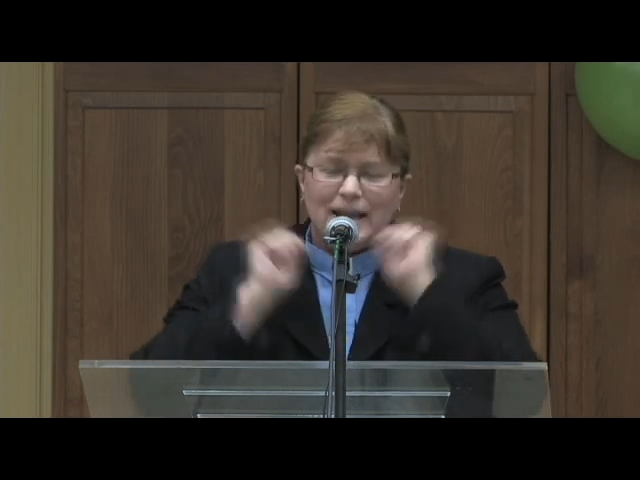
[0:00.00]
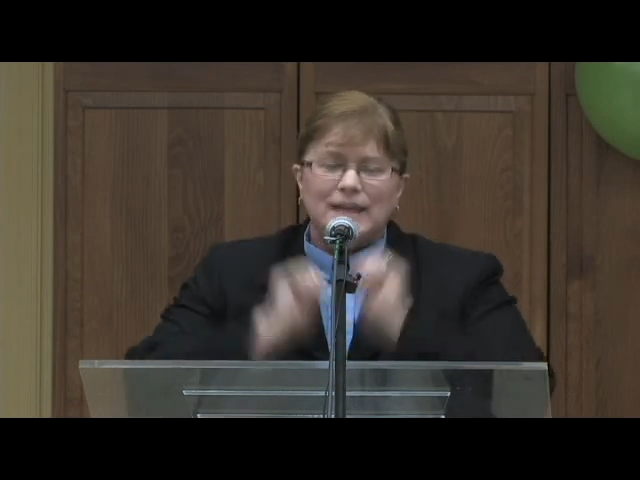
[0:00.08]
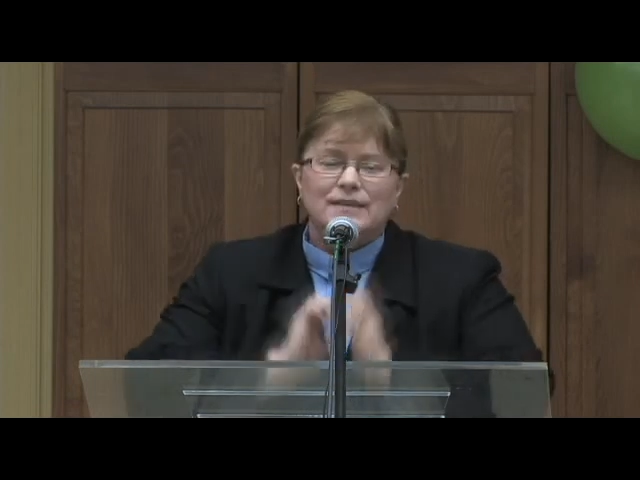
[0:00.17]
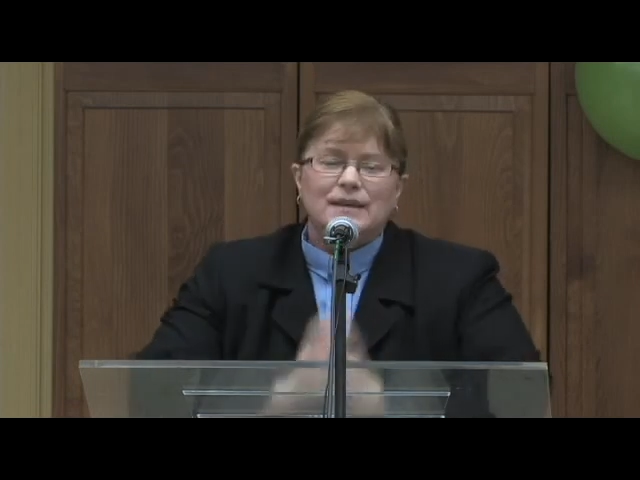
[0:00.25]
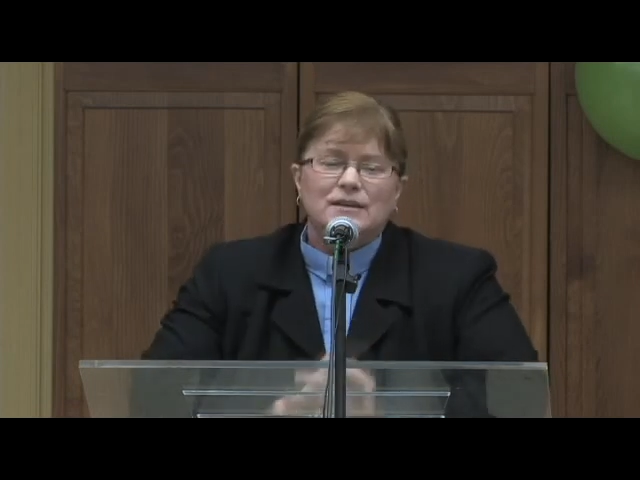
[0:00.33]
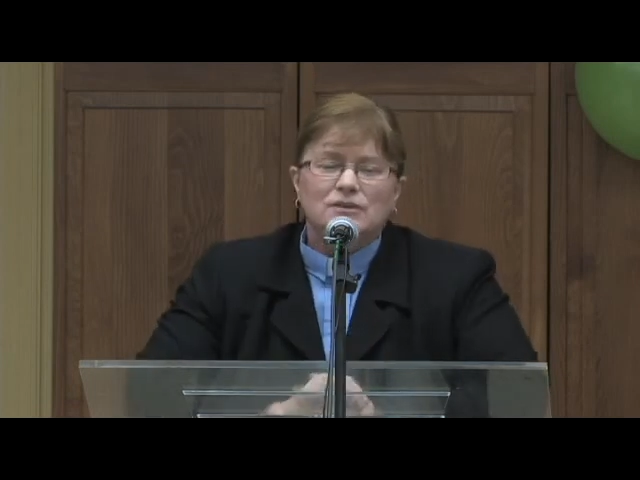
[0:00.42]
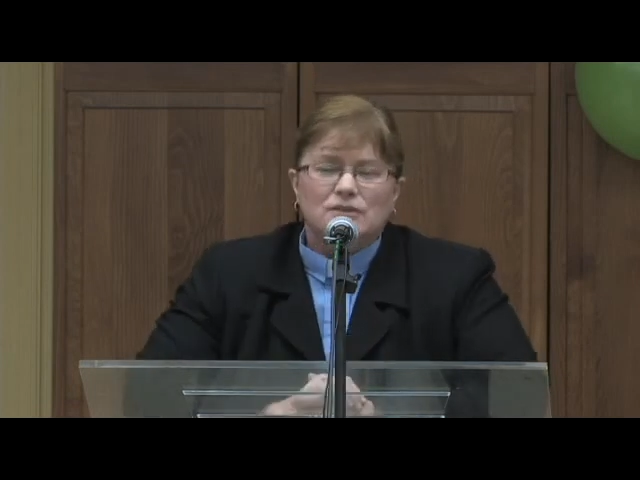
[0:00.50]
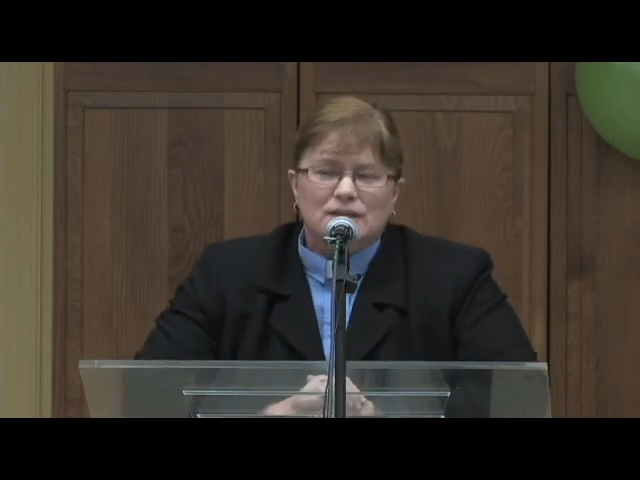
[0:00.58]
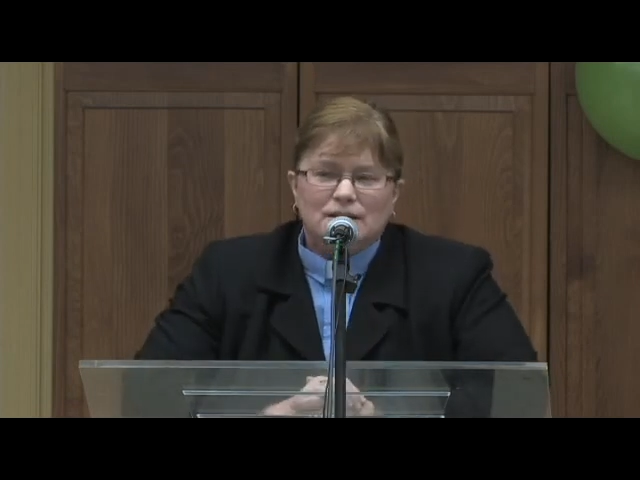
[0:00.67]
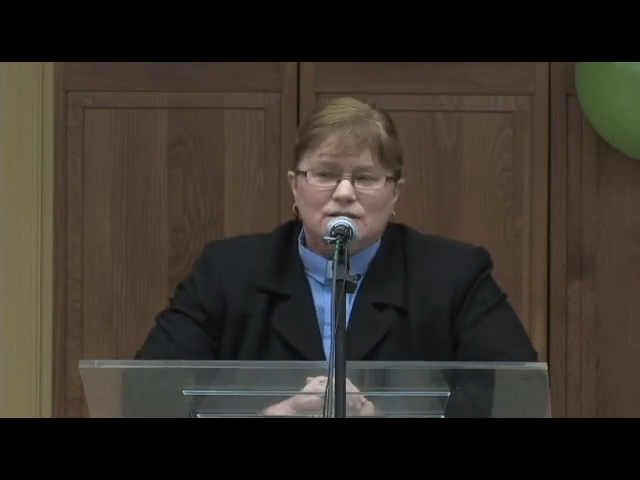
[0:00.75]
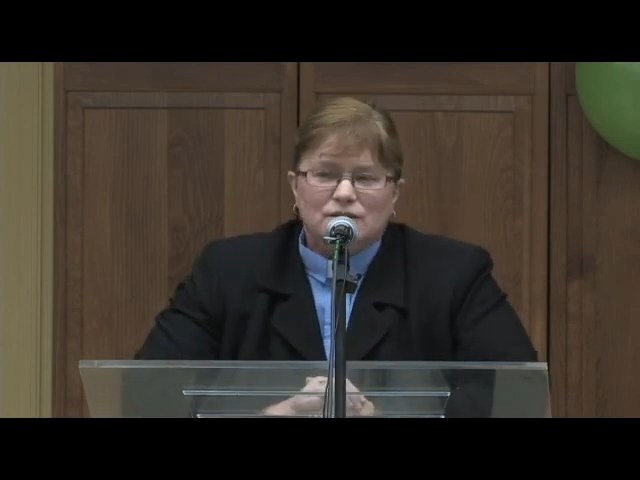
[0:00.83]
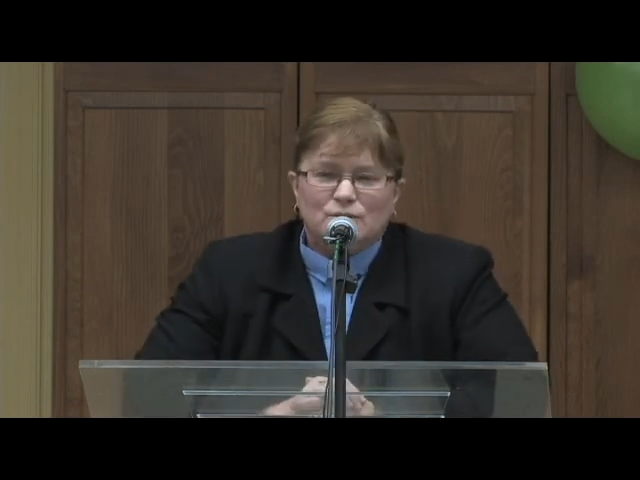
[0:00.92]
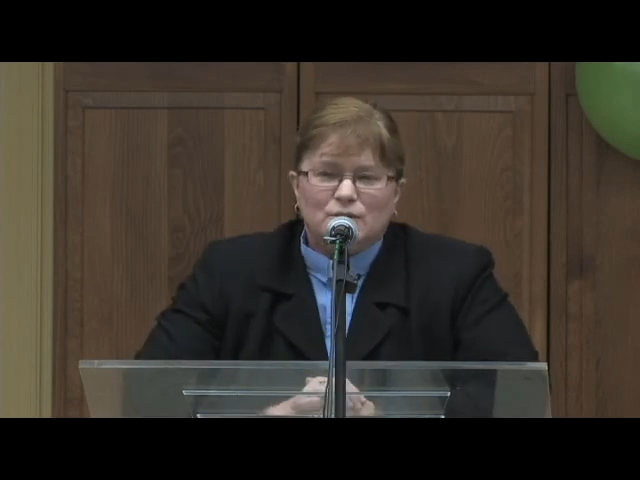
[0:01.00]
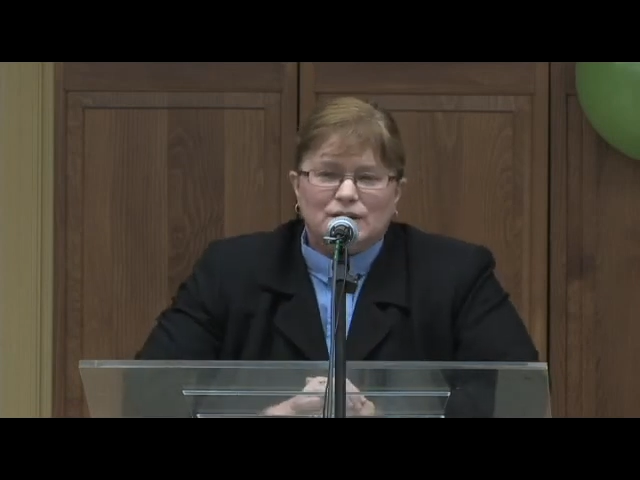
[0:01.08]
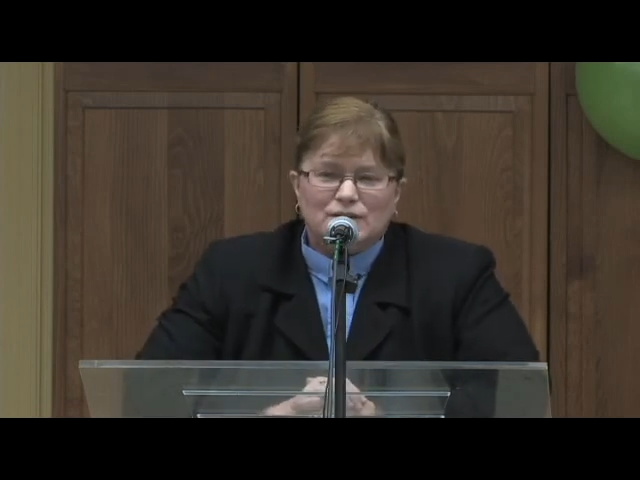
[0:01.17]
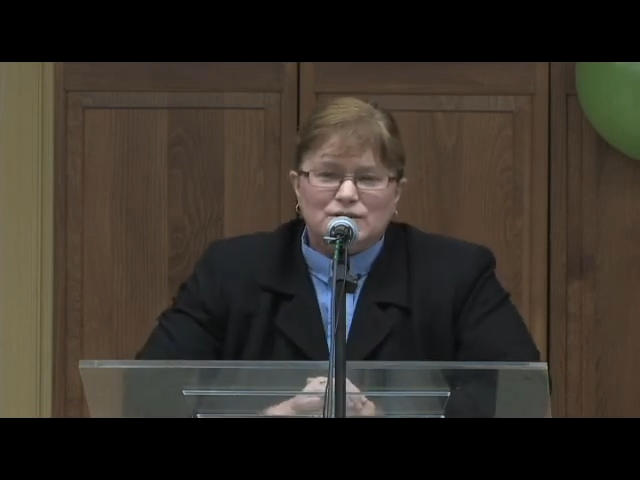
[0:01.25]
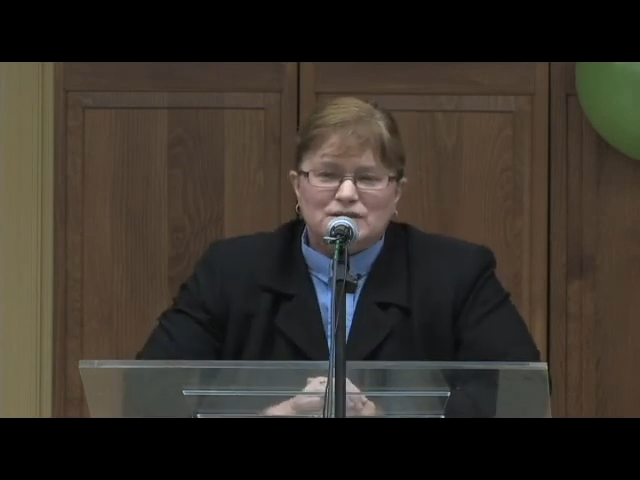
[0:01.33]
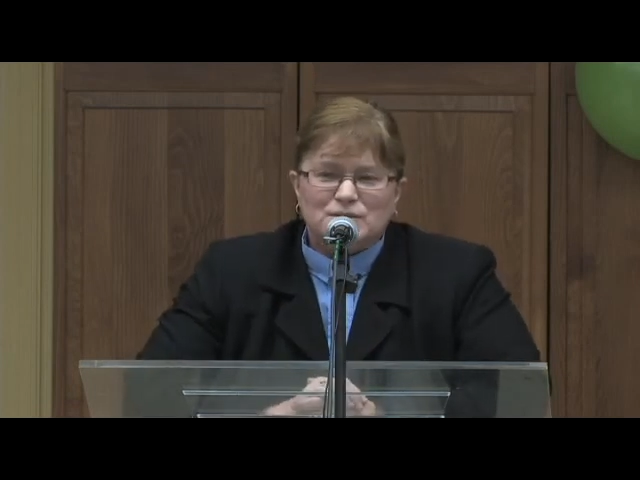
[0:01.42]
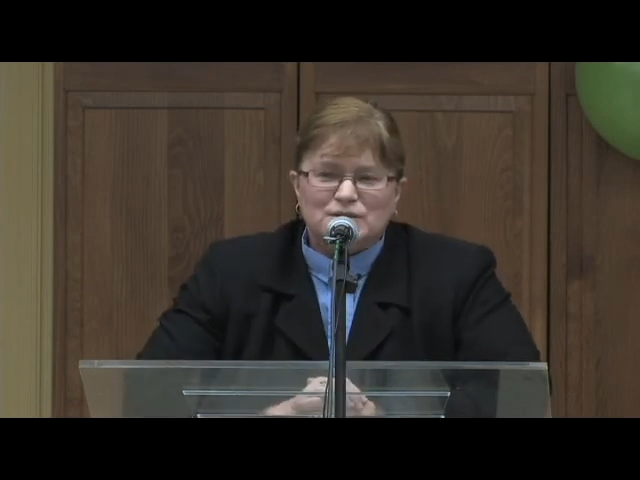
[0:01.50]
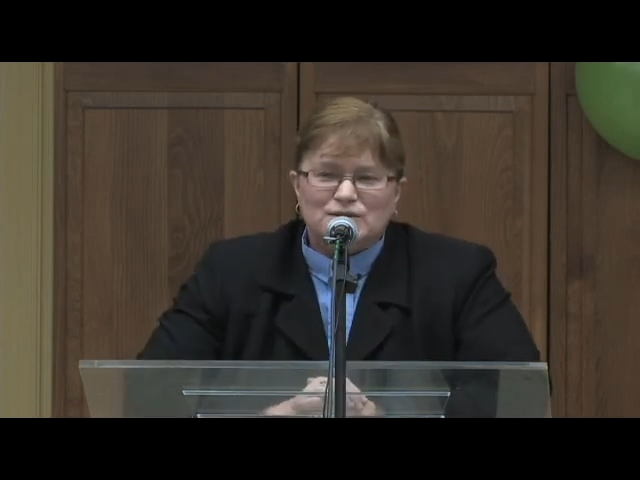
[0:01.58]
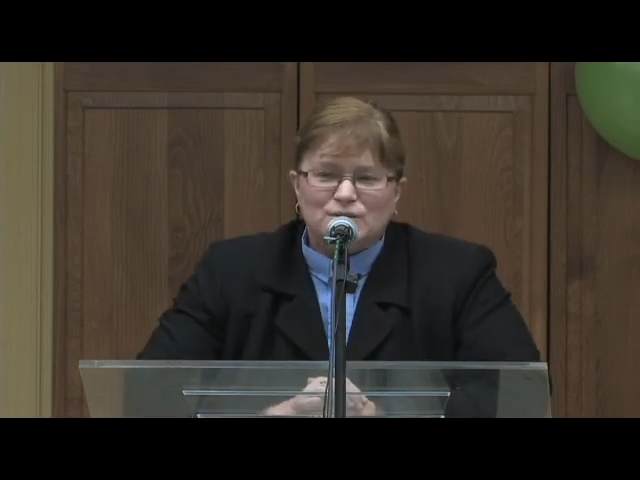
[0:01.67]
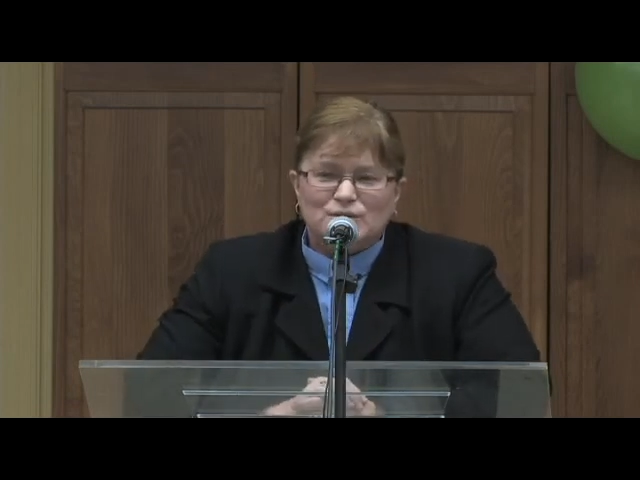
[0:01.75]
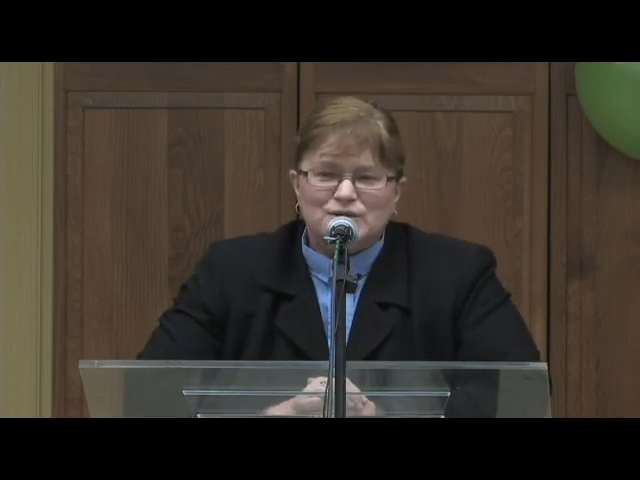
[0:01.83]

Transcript: And then you need to really do some soul